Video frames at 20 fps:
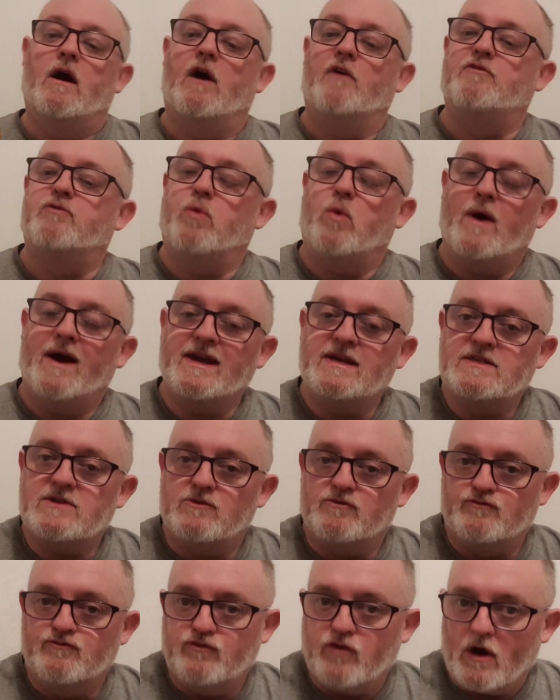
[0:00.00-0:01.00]
of white,
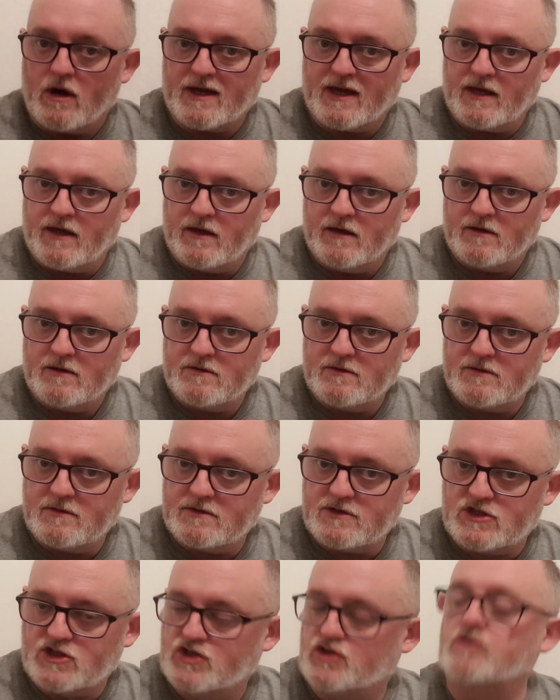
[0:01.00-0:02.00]
rocky,
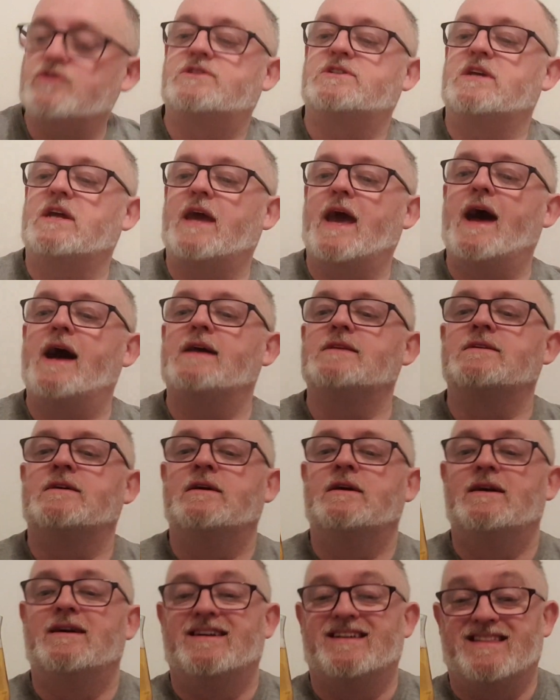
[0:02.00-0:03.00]
sudsy head.
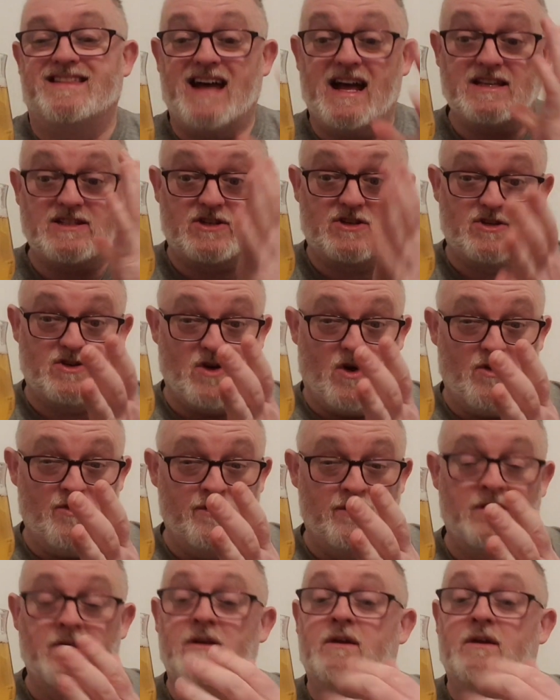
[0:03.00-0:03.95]
That's gone.